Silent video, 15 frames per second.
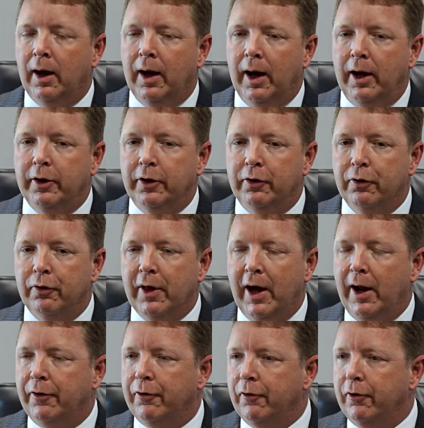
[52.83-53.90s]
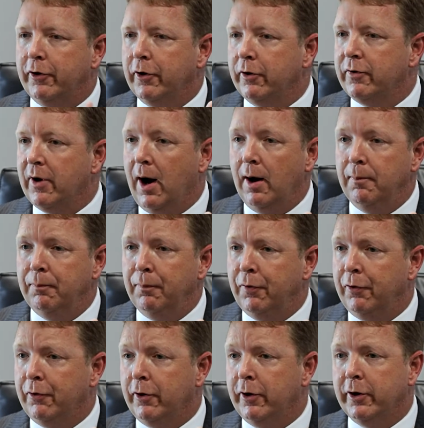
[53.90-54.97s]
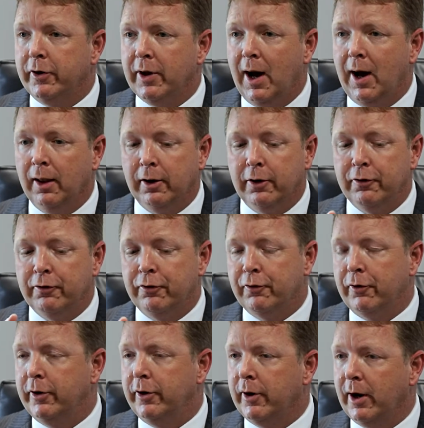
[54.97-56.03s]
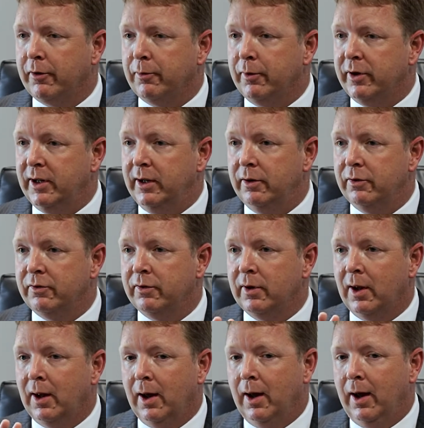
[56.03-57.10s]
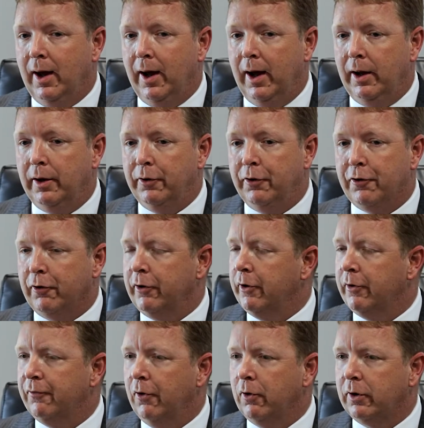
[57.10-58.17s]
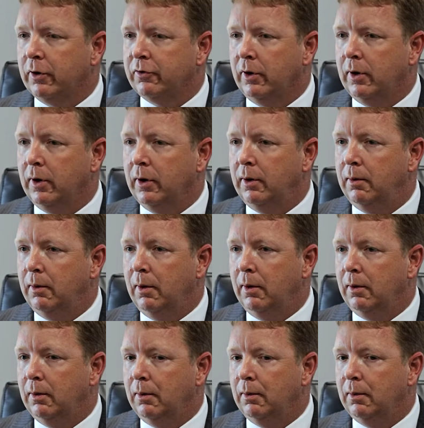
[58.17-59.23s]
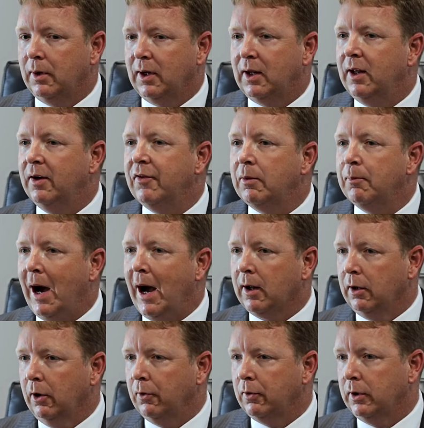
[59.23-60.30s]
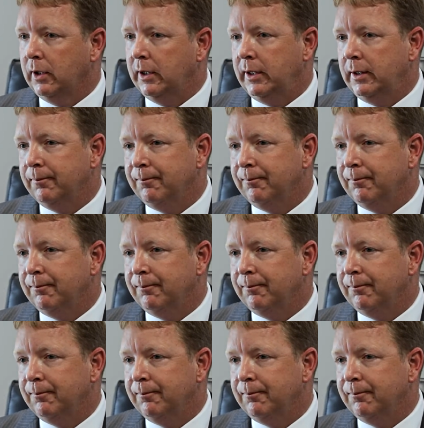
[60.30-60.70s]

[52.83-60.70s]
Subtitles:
And you do that through your time, through your dollars, through your expertise, and through your focus on giving back locally.